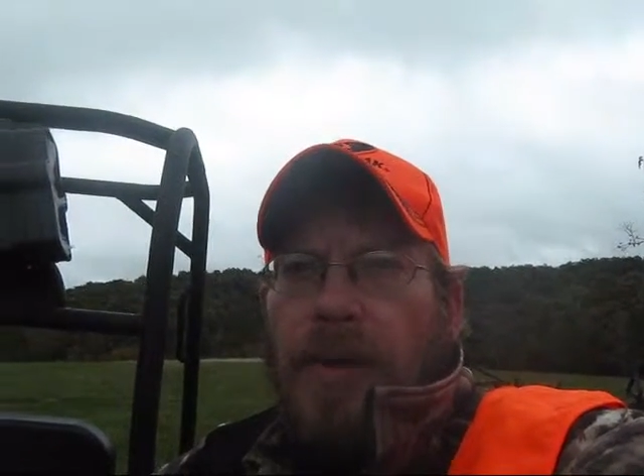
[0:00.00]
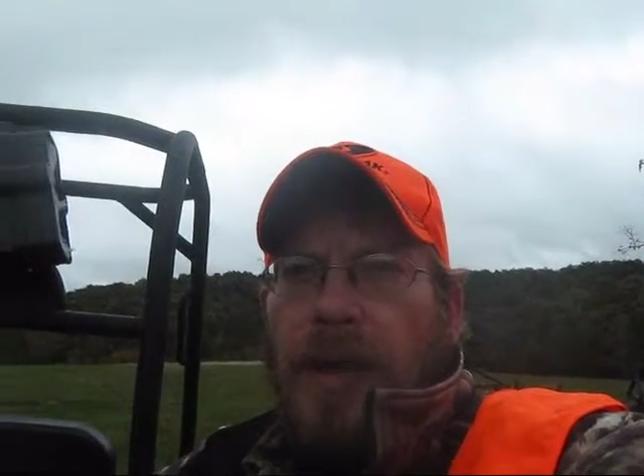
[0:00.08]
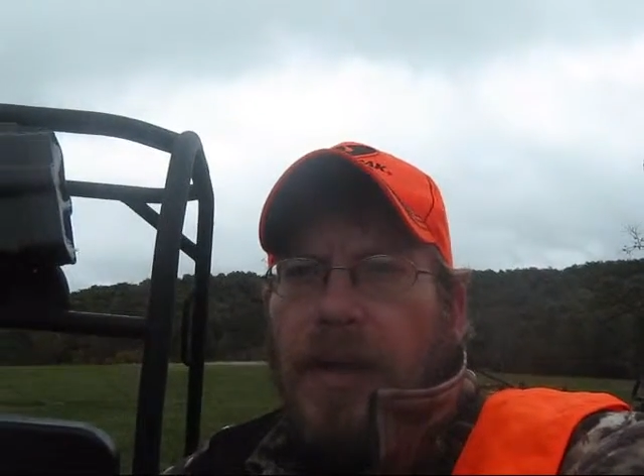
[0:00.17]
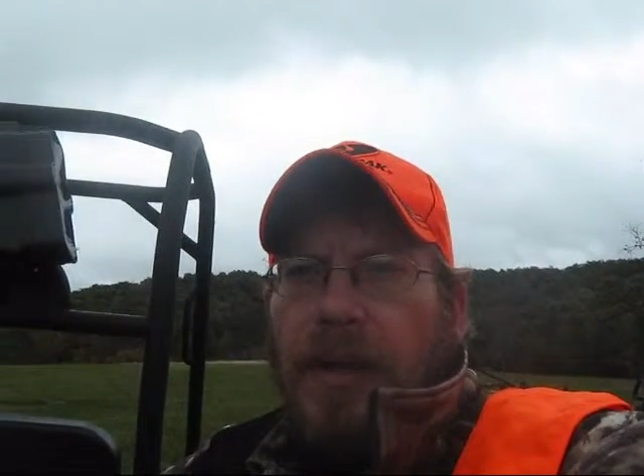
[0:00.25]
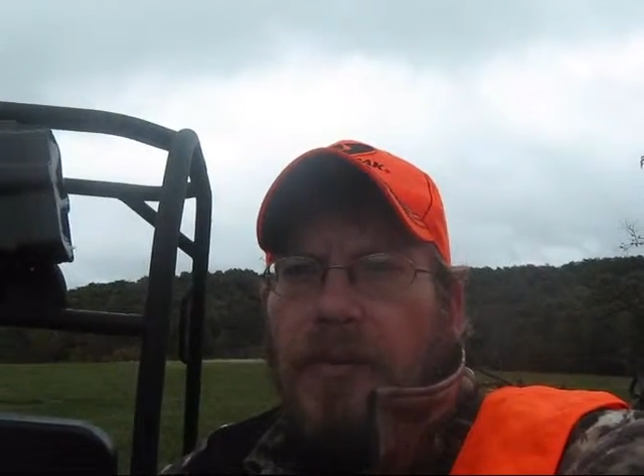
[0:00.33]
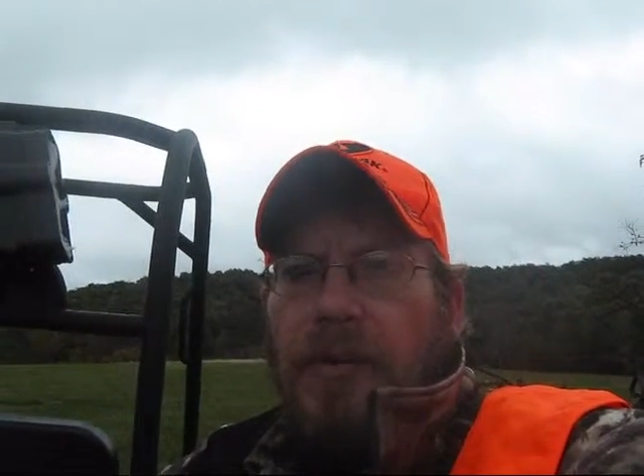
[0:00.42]

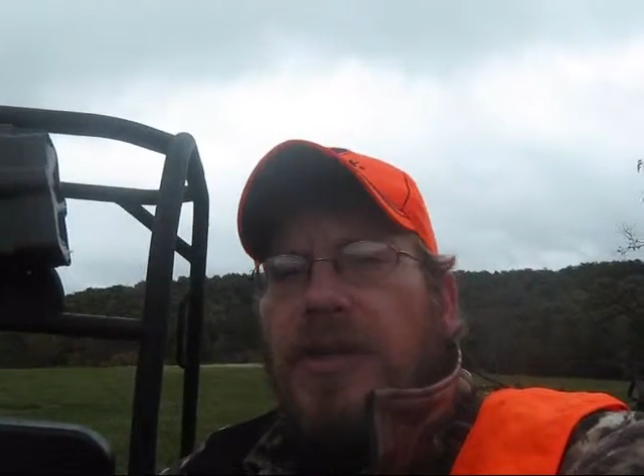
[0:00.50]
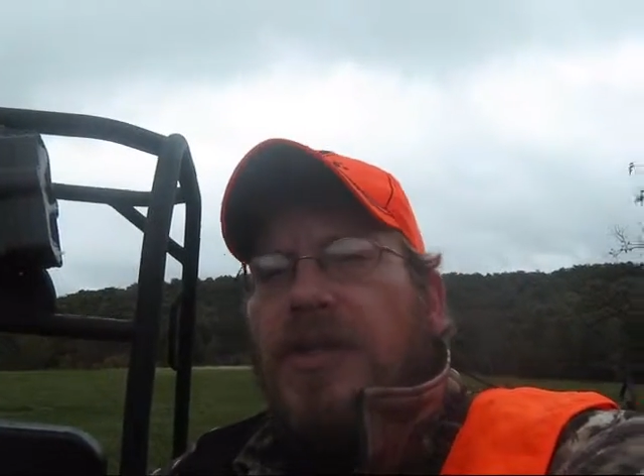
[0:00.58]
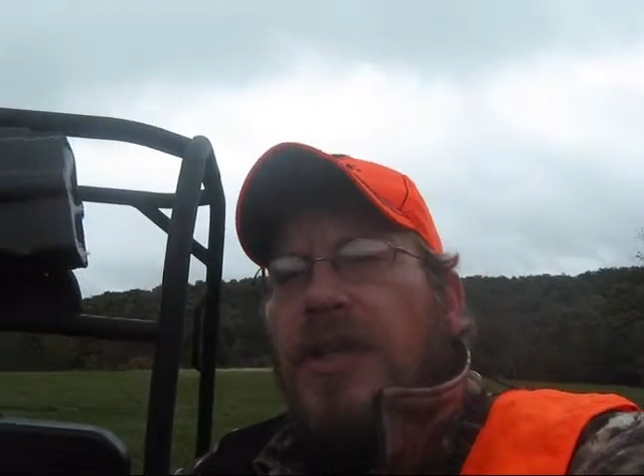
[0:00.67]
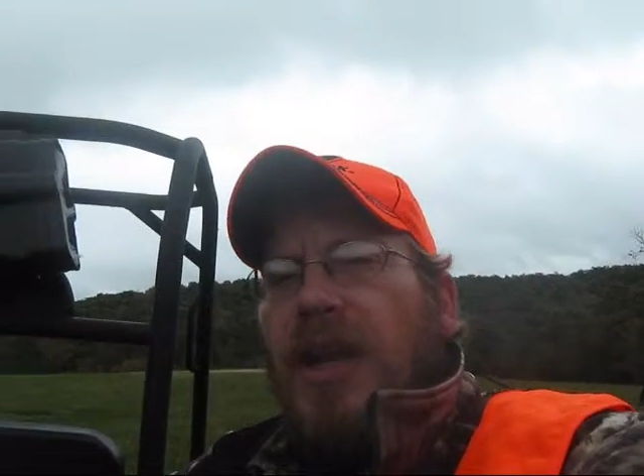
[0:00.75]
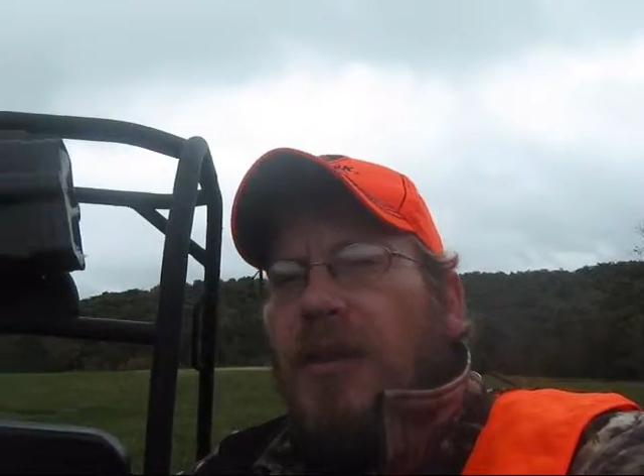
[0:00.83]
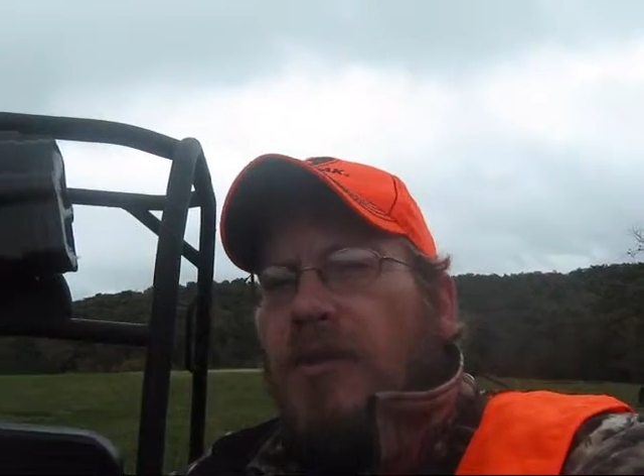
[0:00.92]
on the
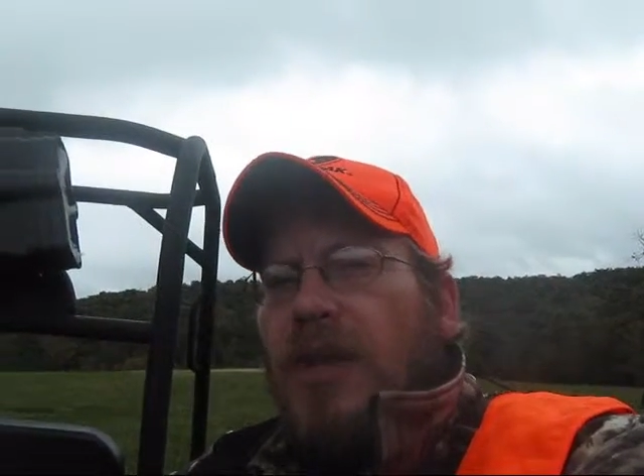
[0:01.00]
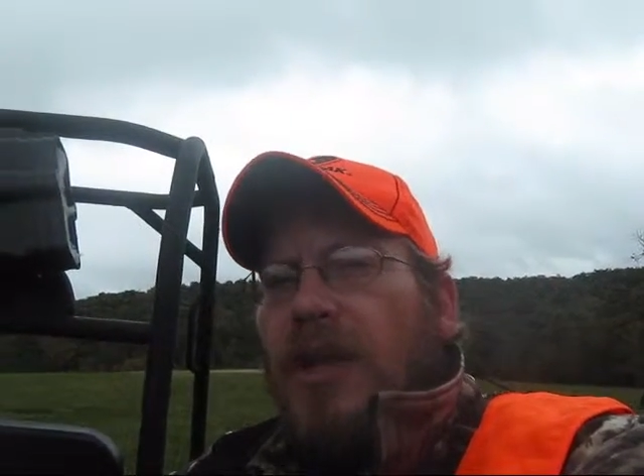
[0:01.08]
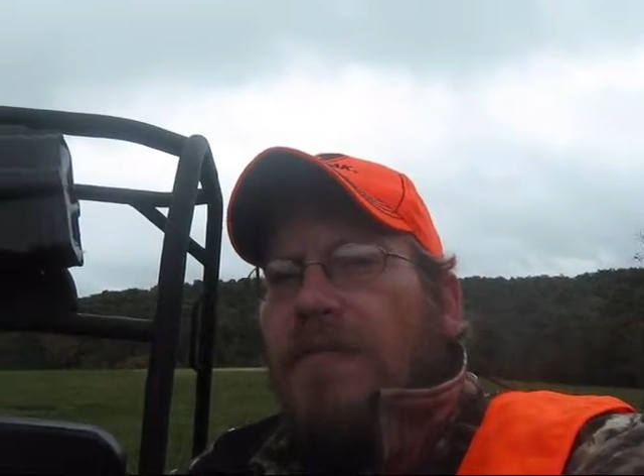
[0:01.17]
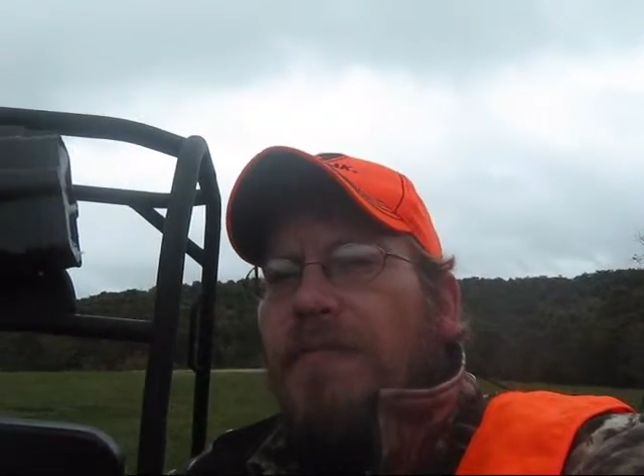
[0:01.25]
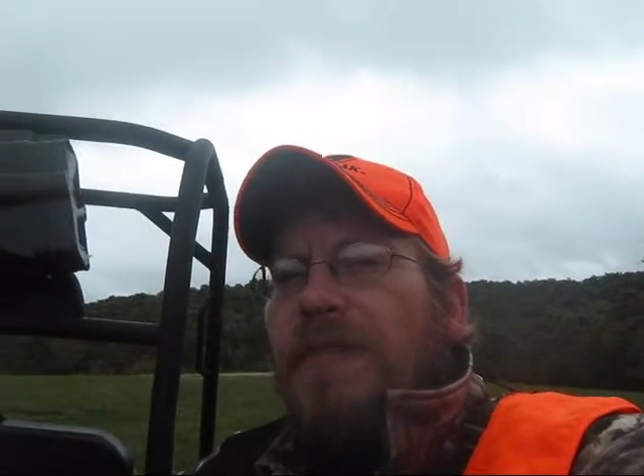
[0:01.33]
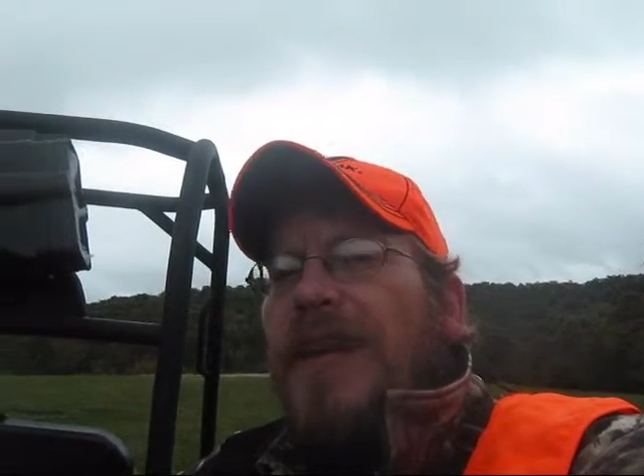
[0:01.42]
ridge that I was
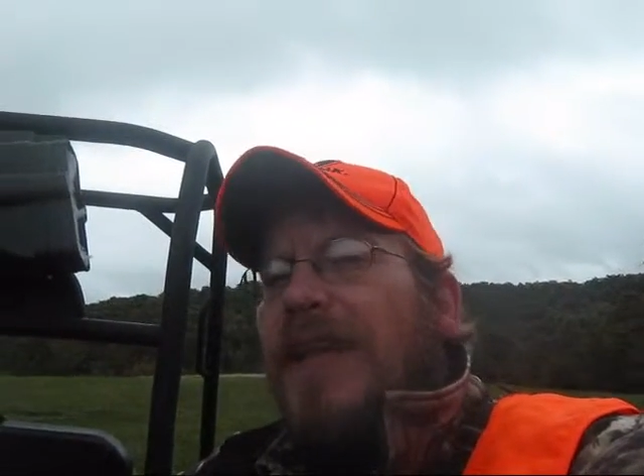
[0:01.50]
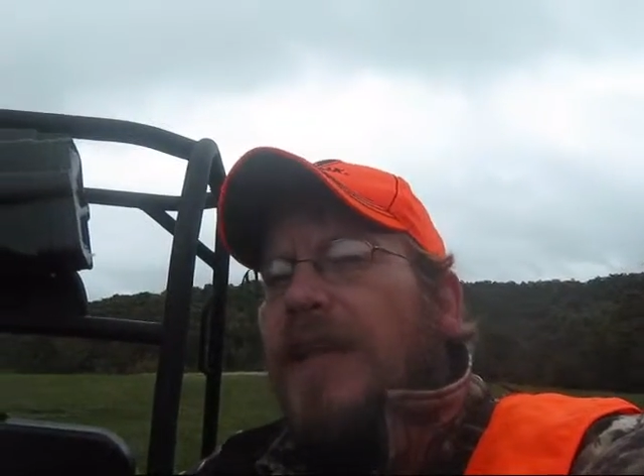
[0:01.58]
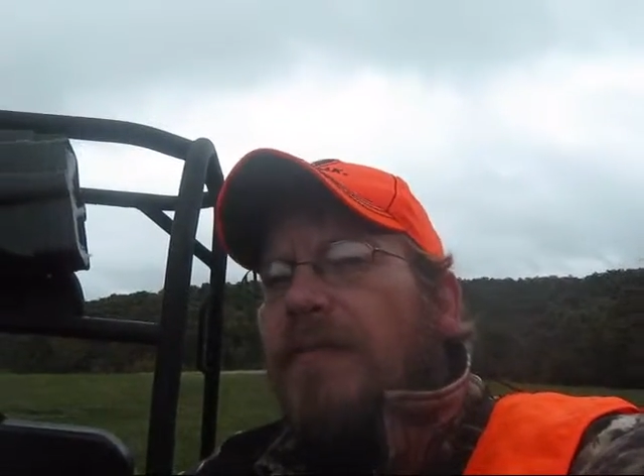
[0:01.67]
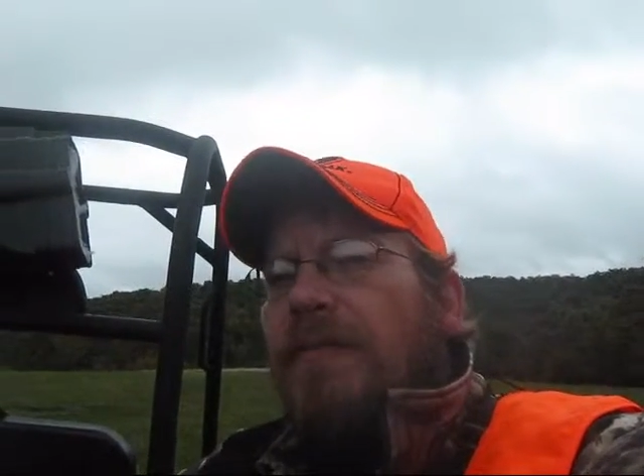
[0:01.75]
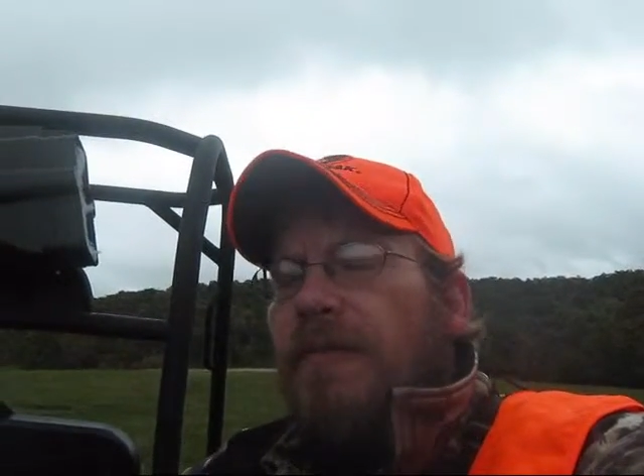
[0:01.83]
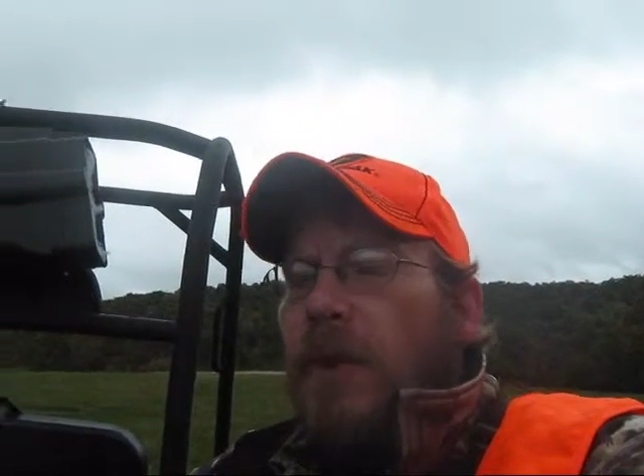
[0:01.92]
on
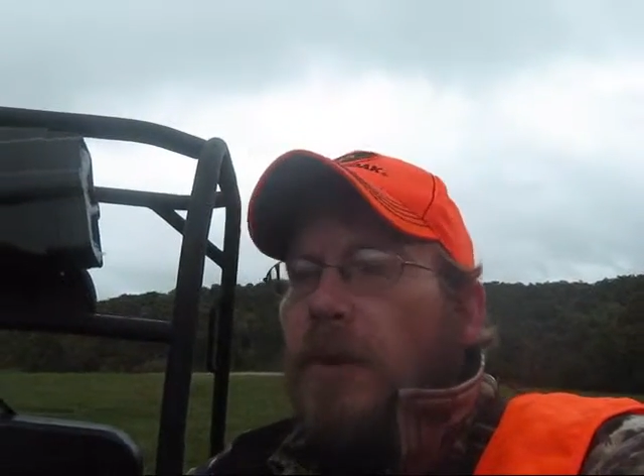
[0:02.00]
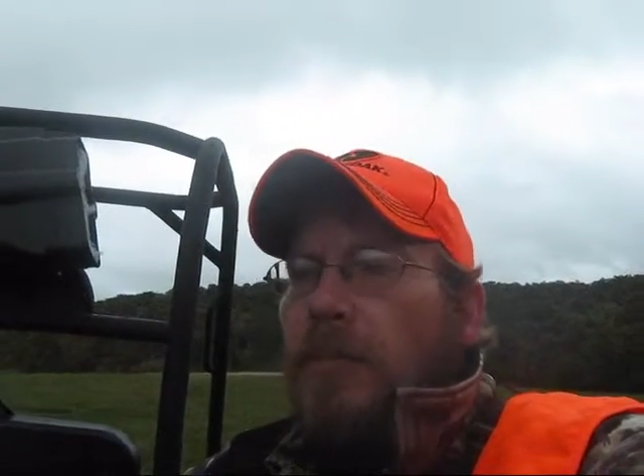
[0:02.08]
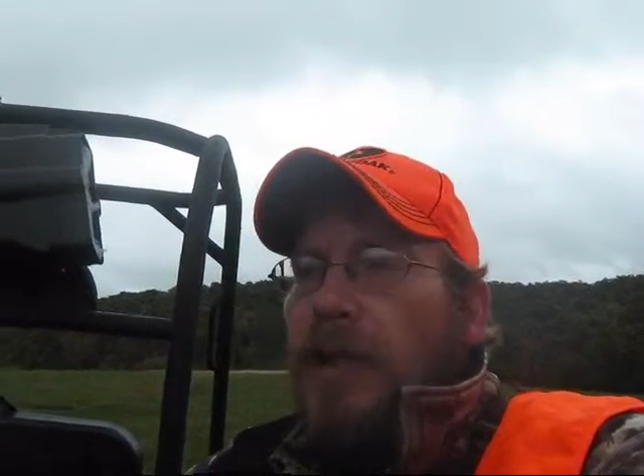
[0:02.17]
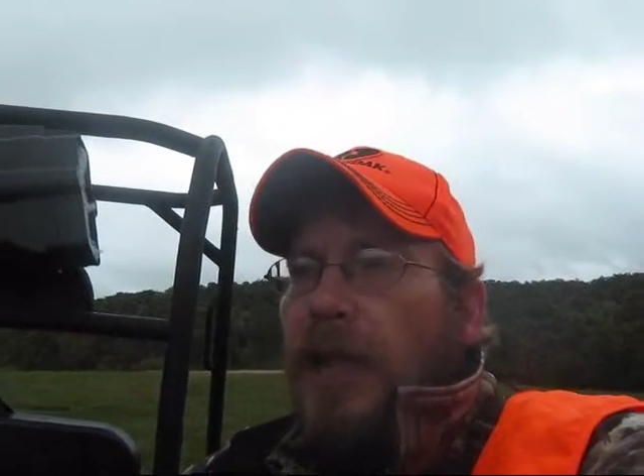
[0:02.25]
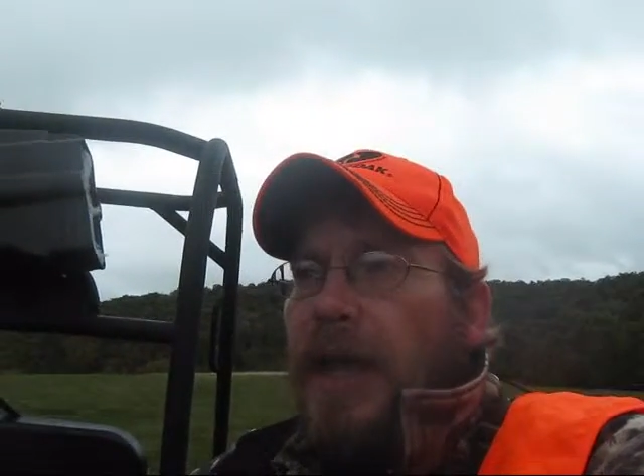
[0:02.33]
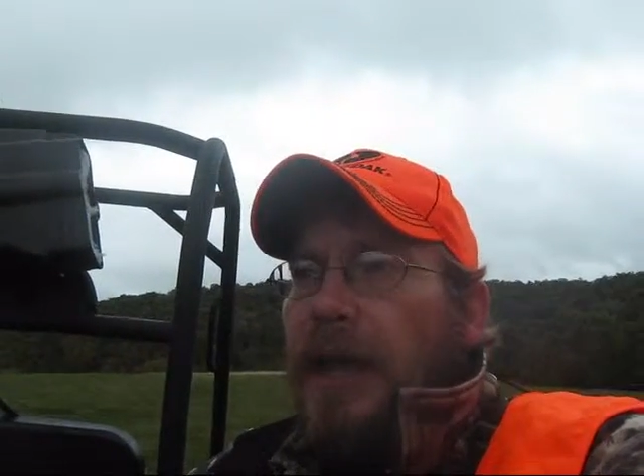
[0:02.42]
feeding
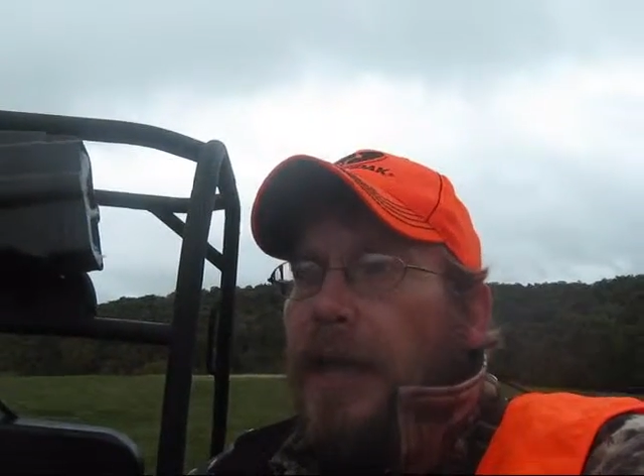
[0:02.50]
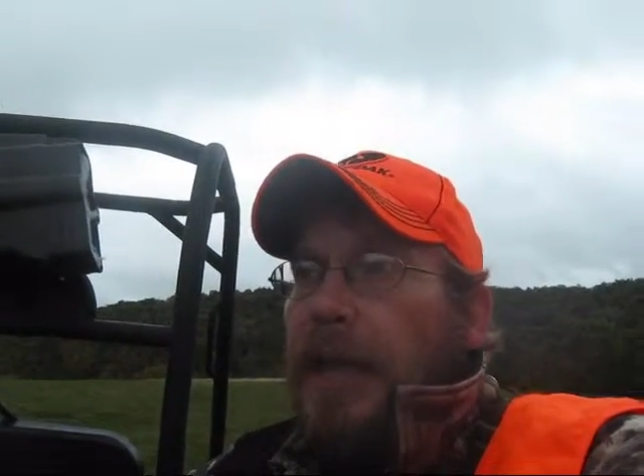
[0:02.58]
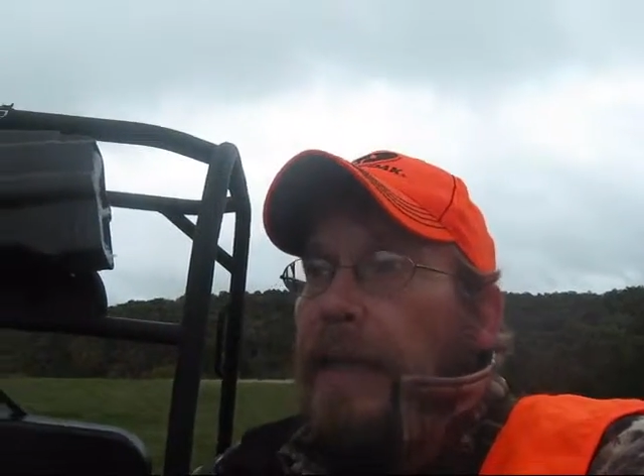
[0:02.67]
from like